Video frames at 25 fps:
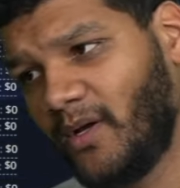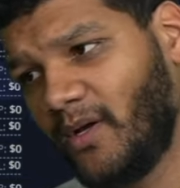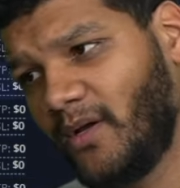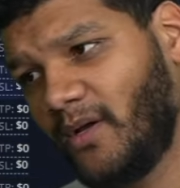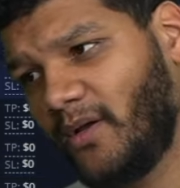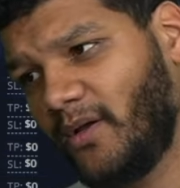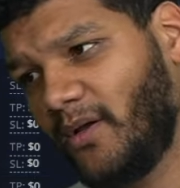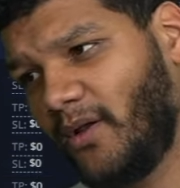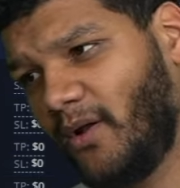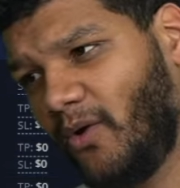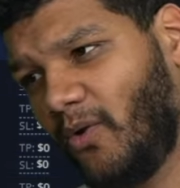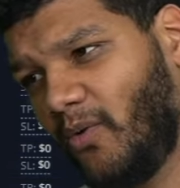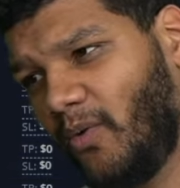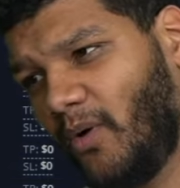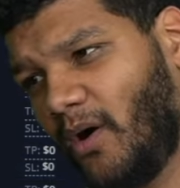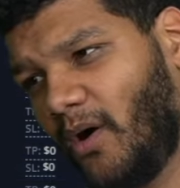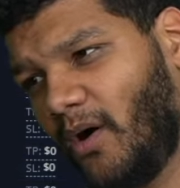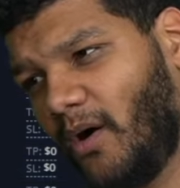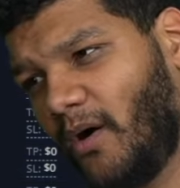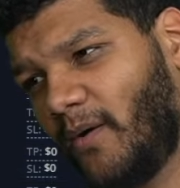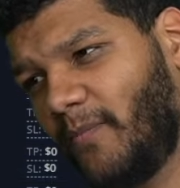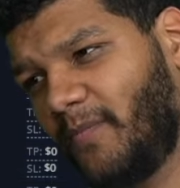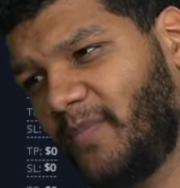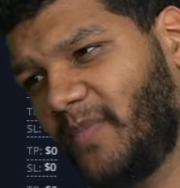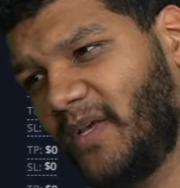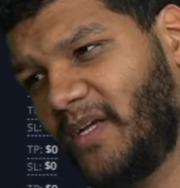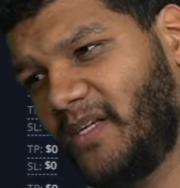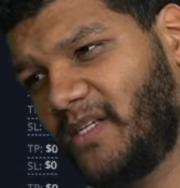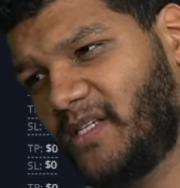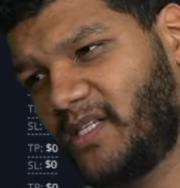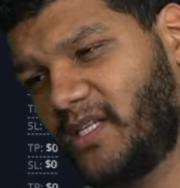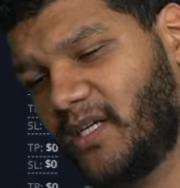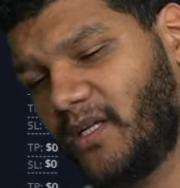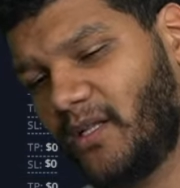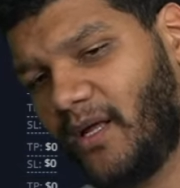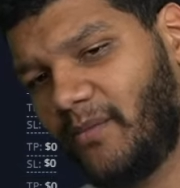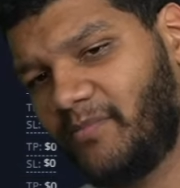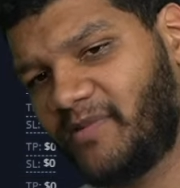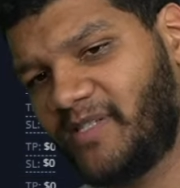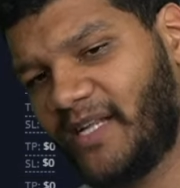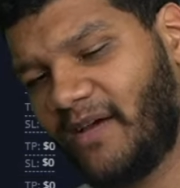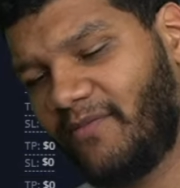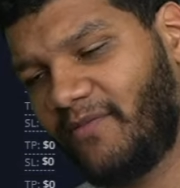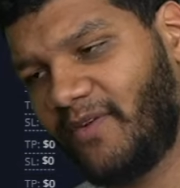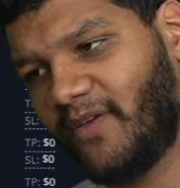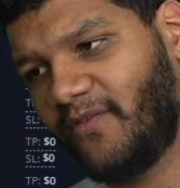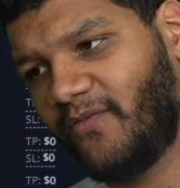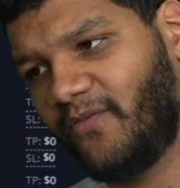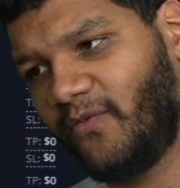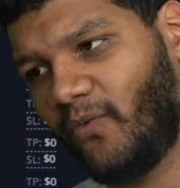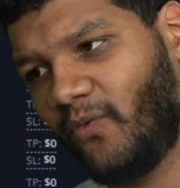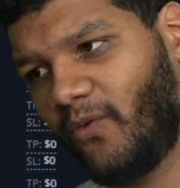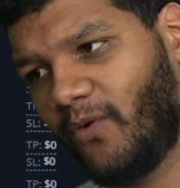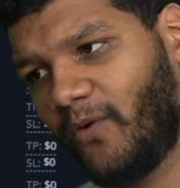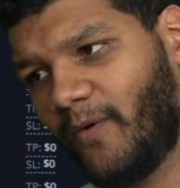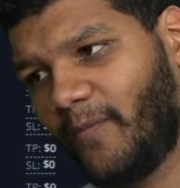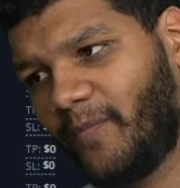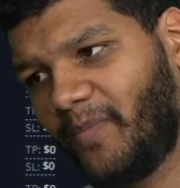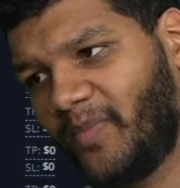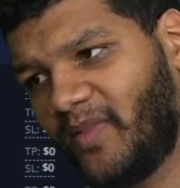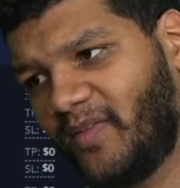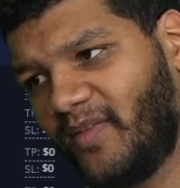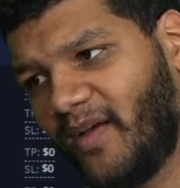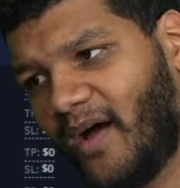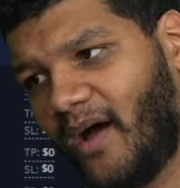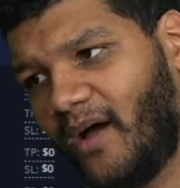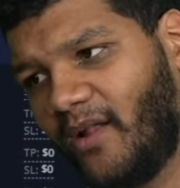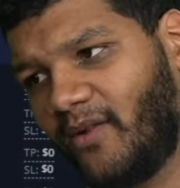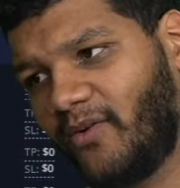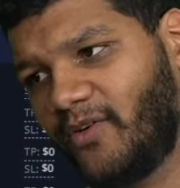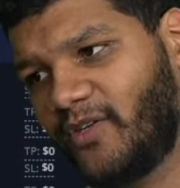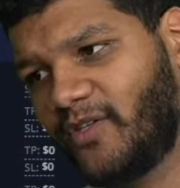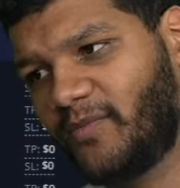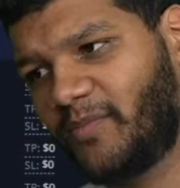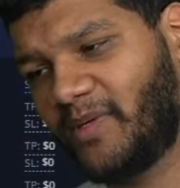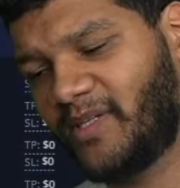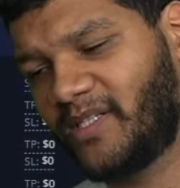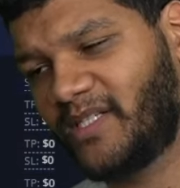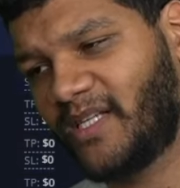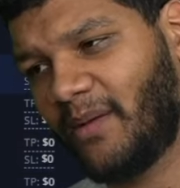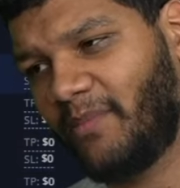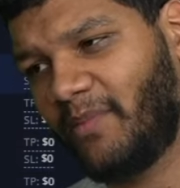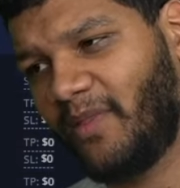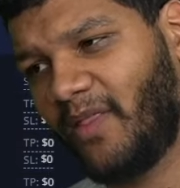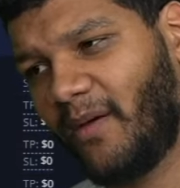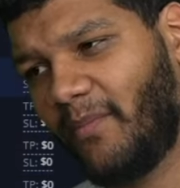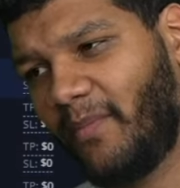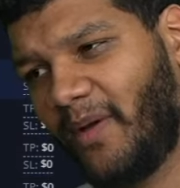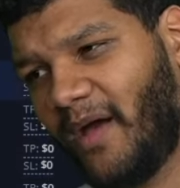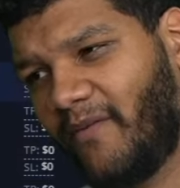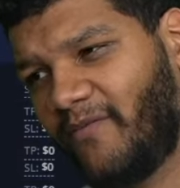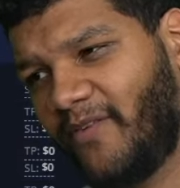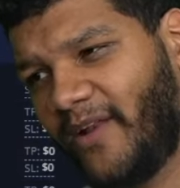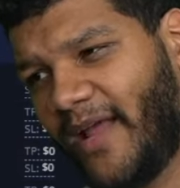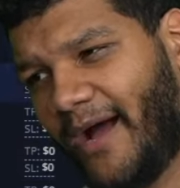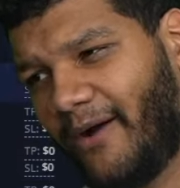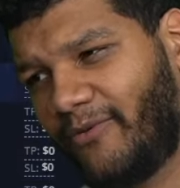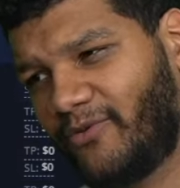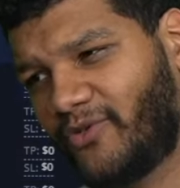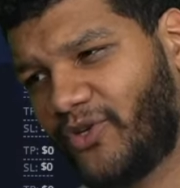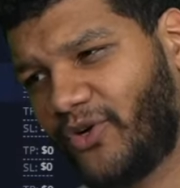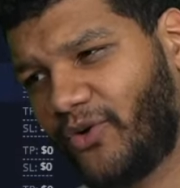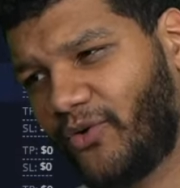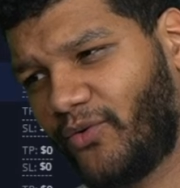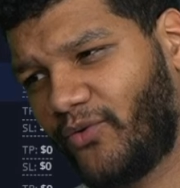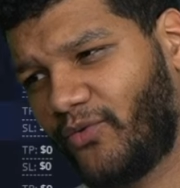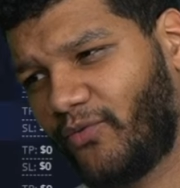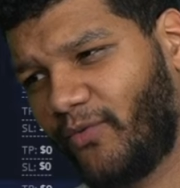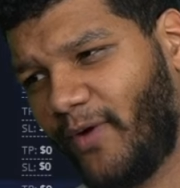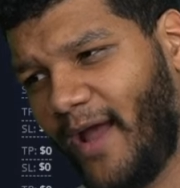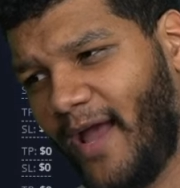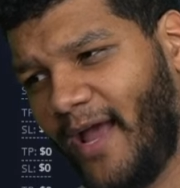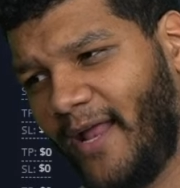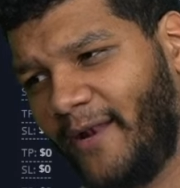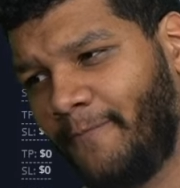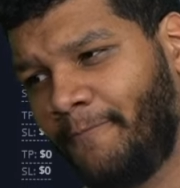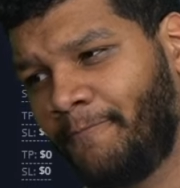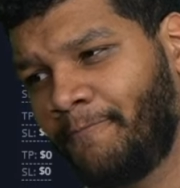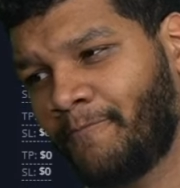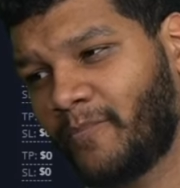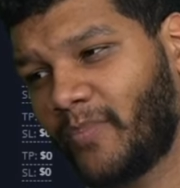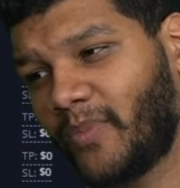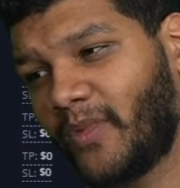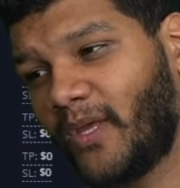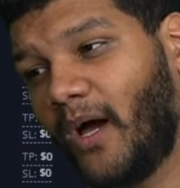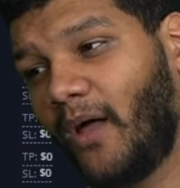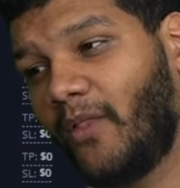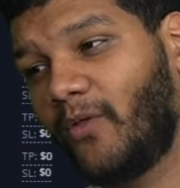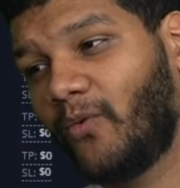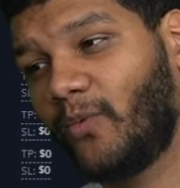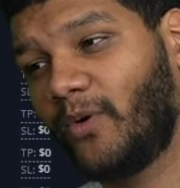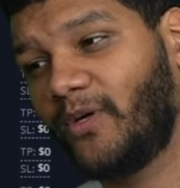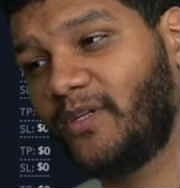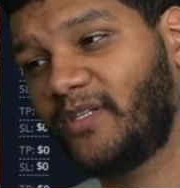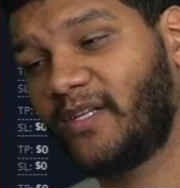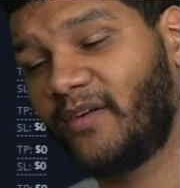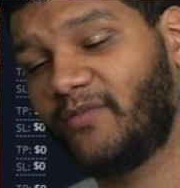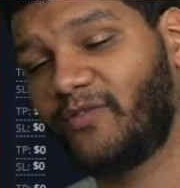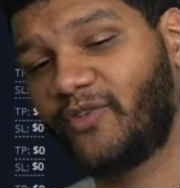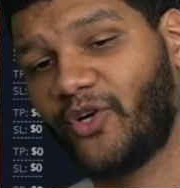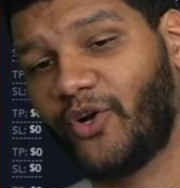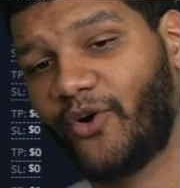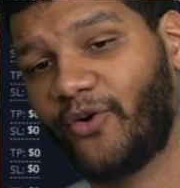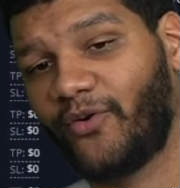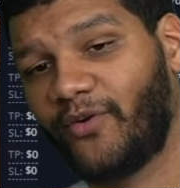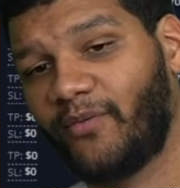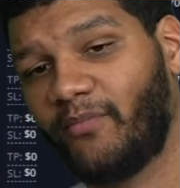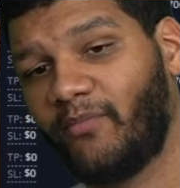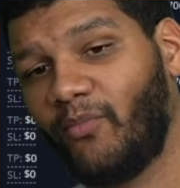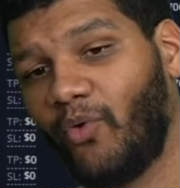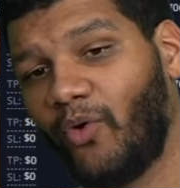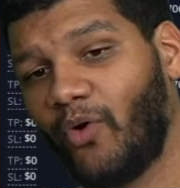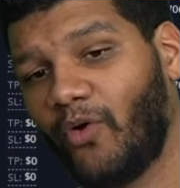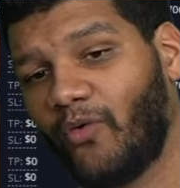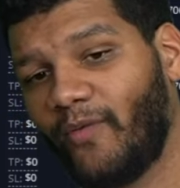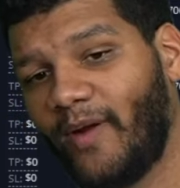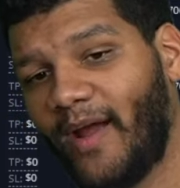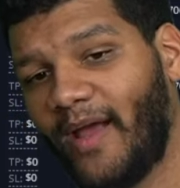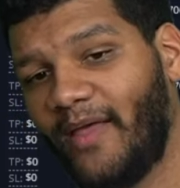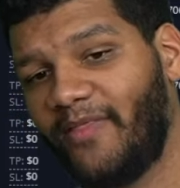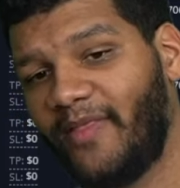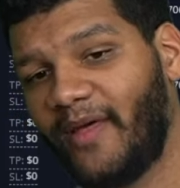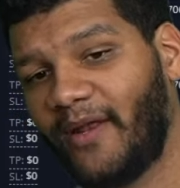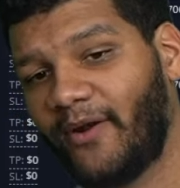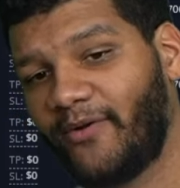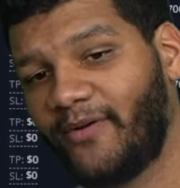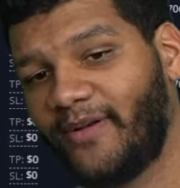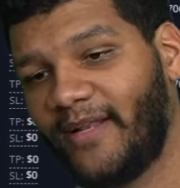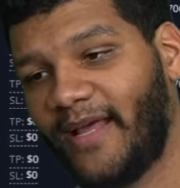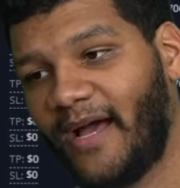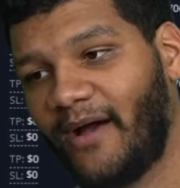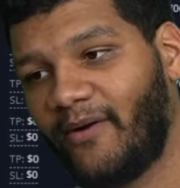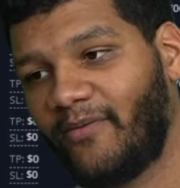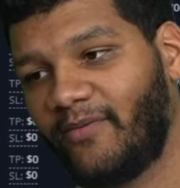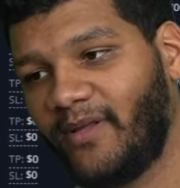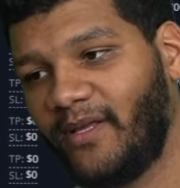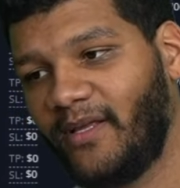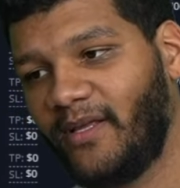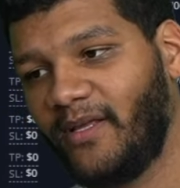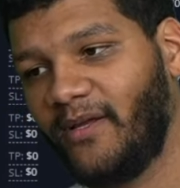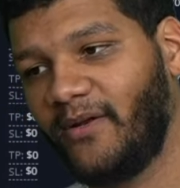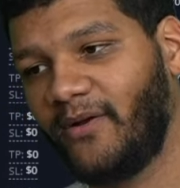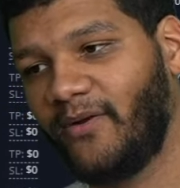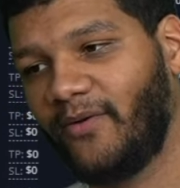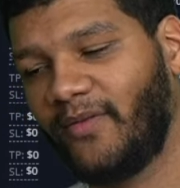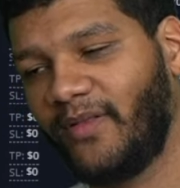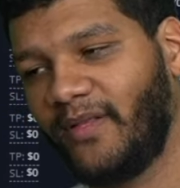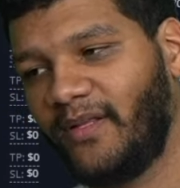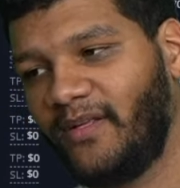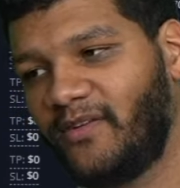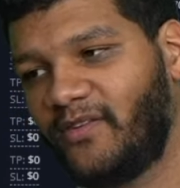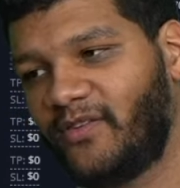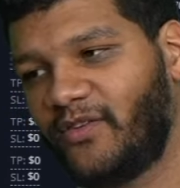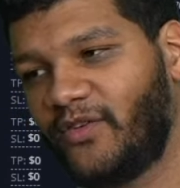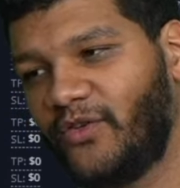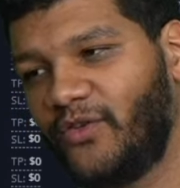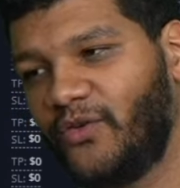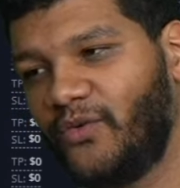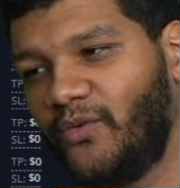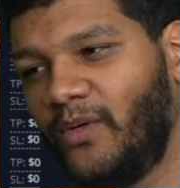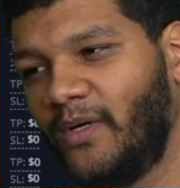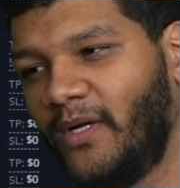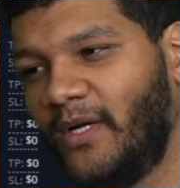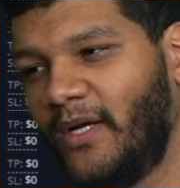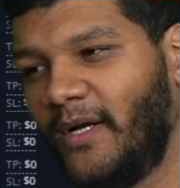you know, are, it's still up seventy-four dollars, but some of them have now turned red. Other ones have turned more red that are down here, these two.